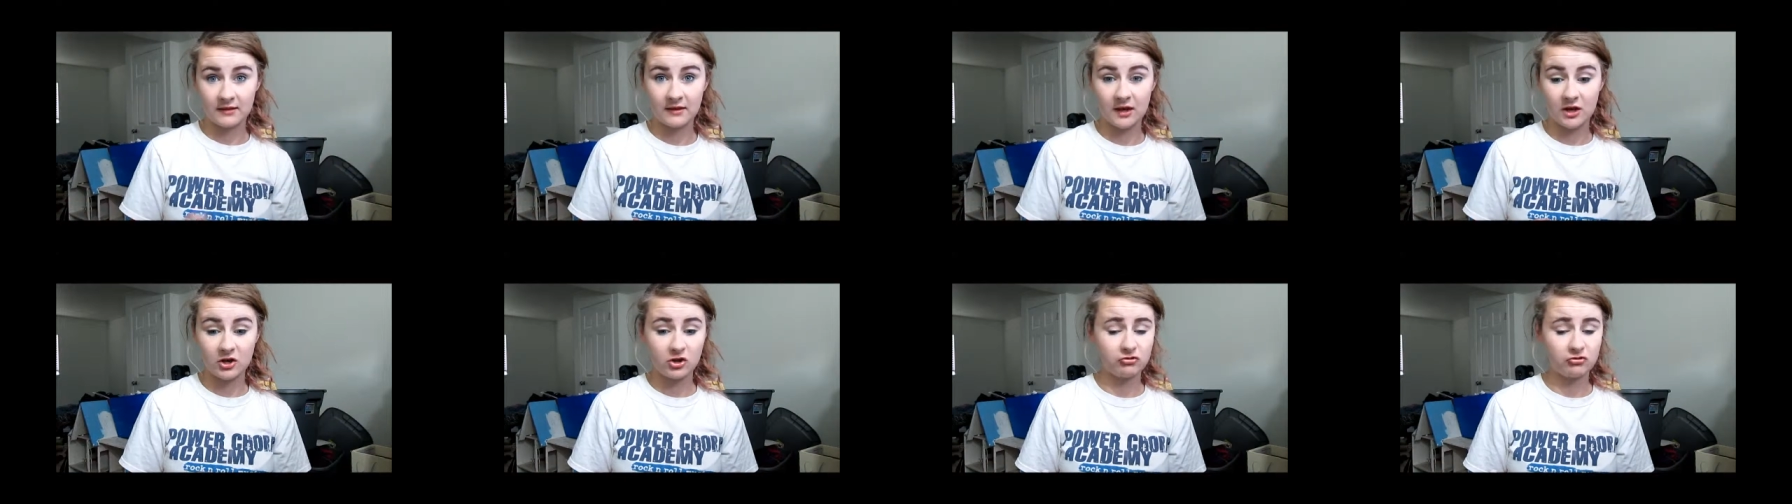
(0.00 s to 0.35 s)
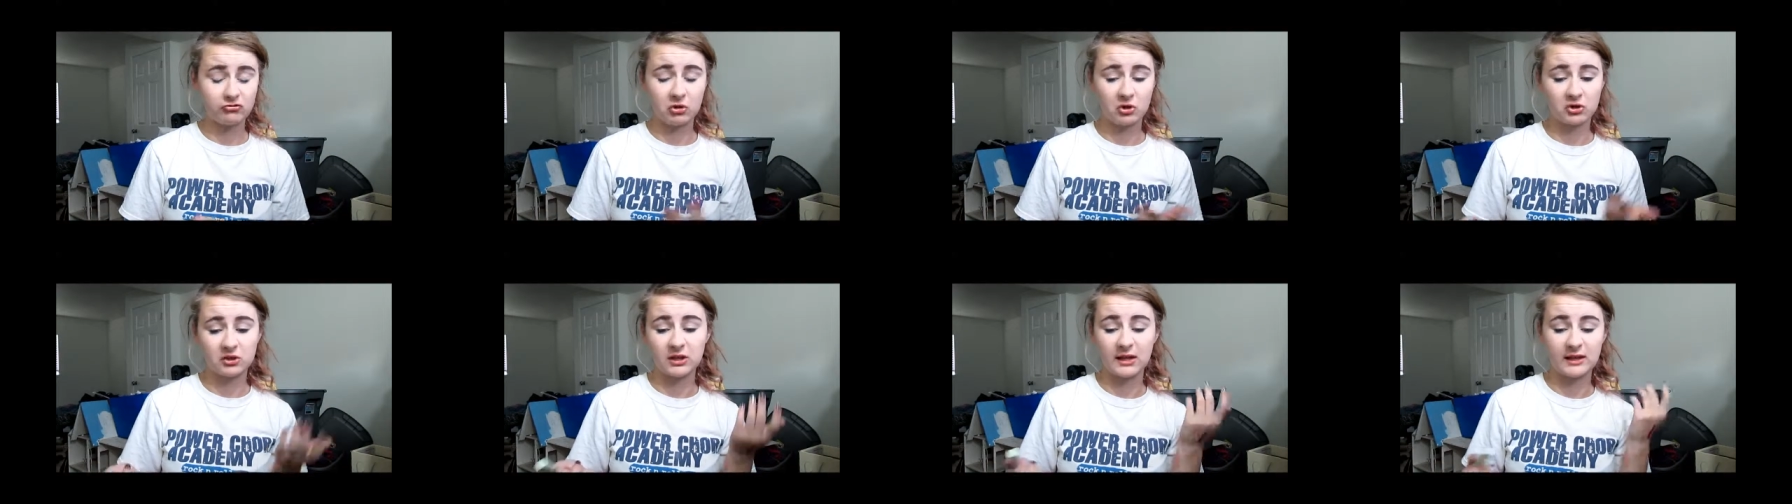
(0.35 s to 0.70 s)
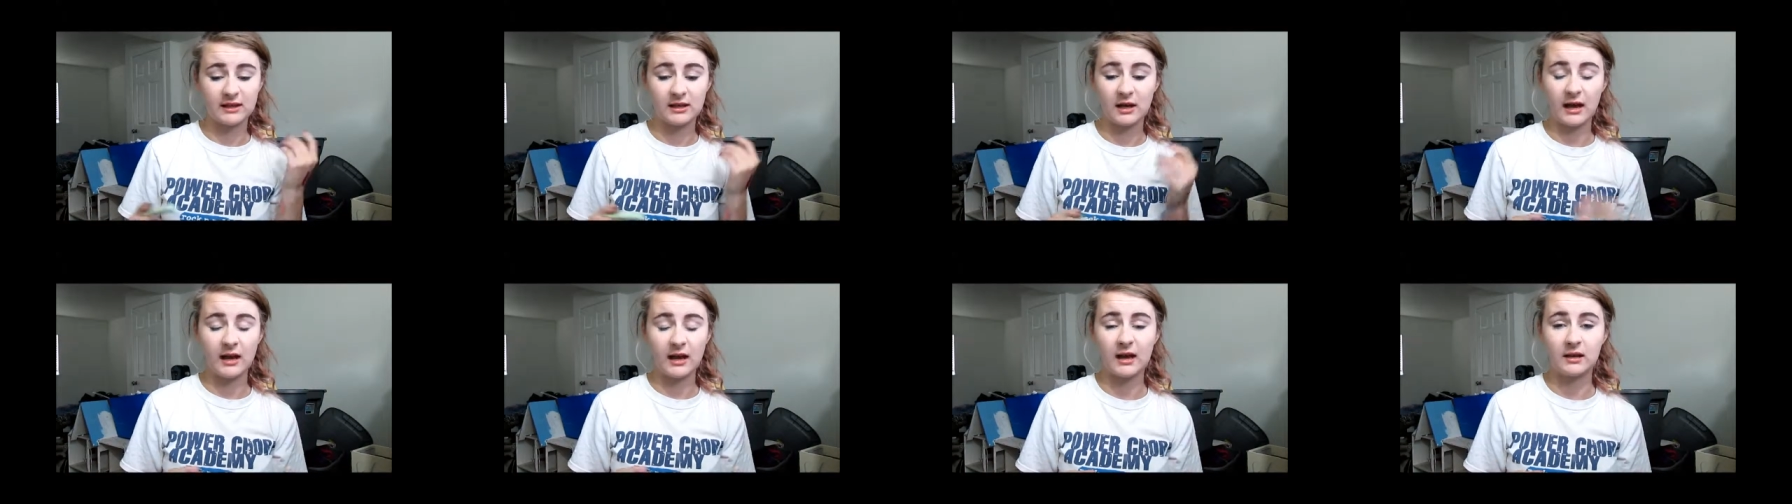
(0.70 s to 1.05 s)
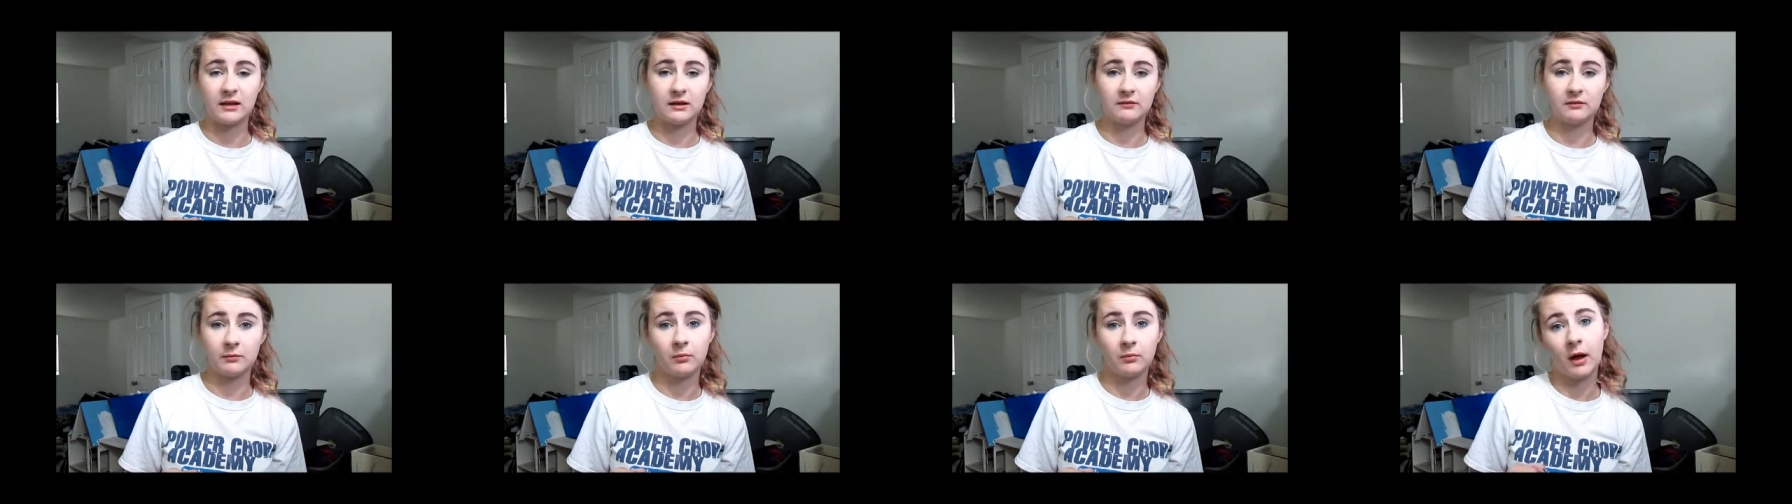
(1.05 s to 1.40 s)
They looked like I hadn't
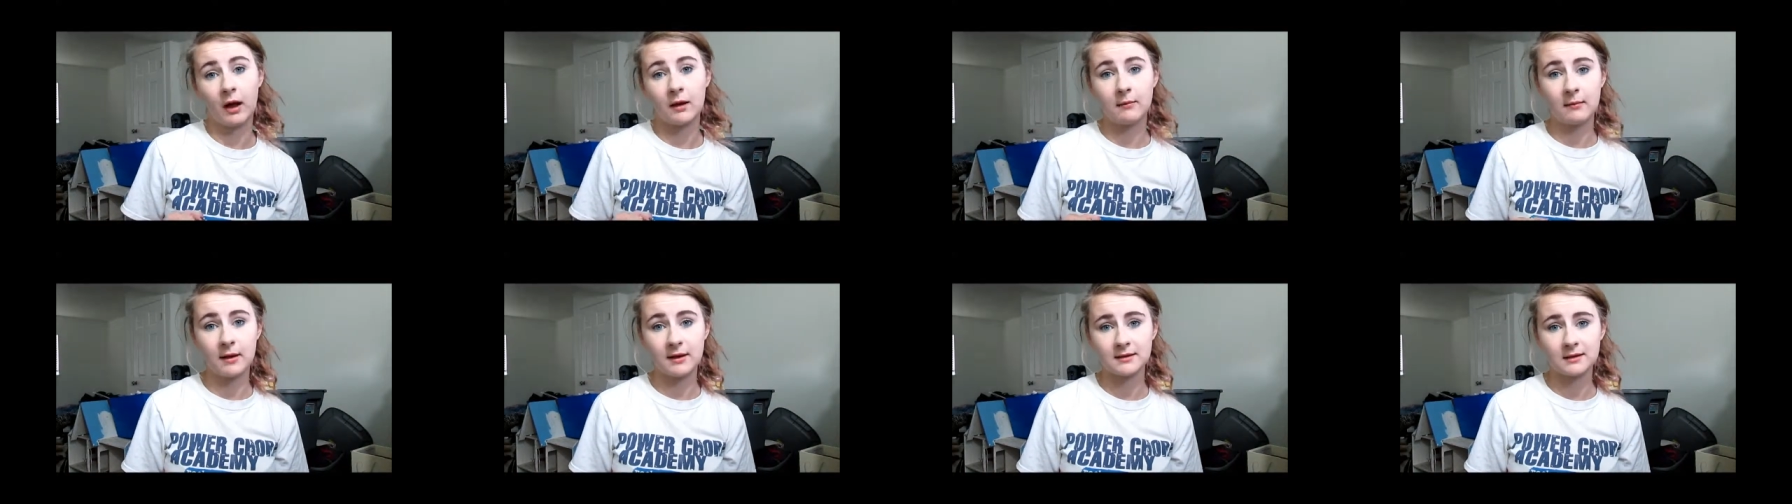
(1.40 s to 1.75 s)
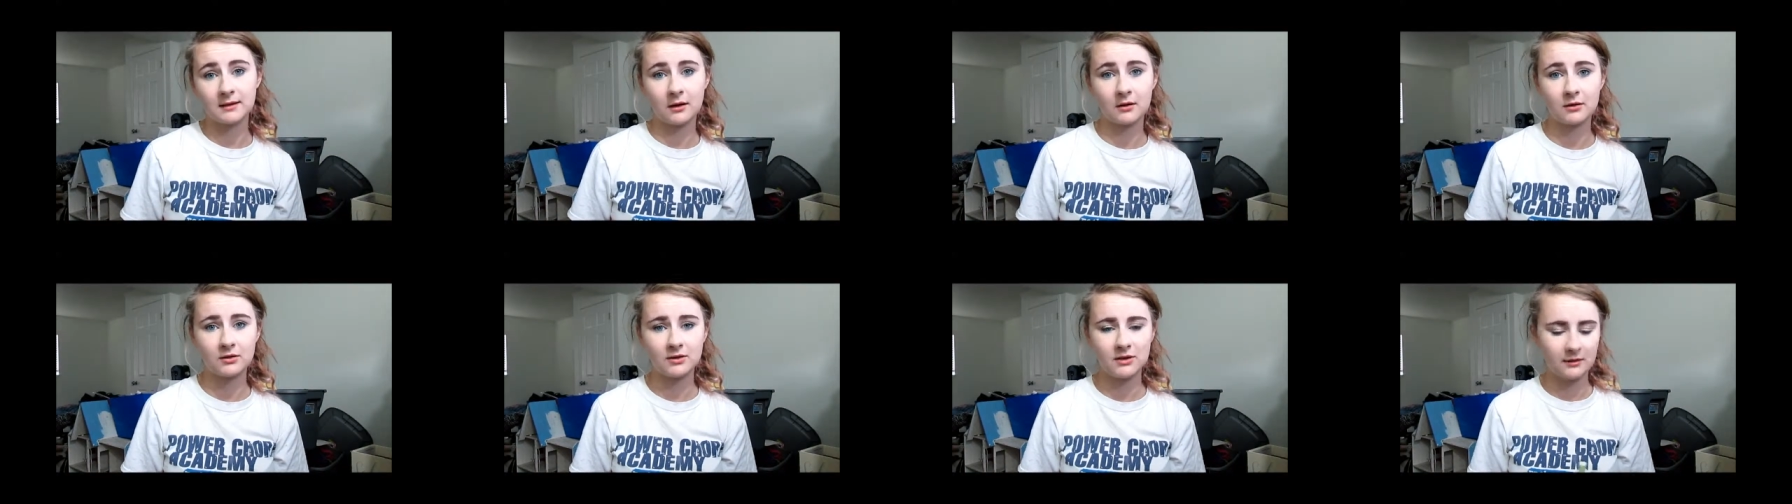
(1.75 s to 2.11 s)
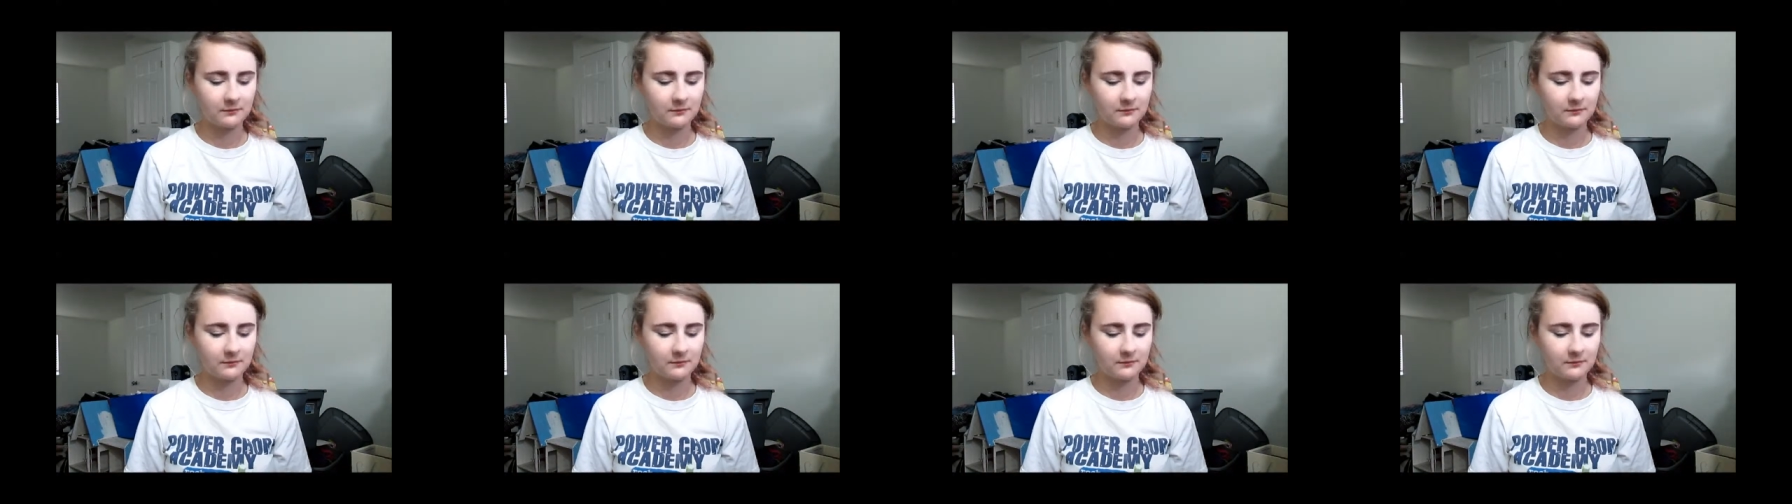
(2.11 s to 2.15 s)
even applied mascara to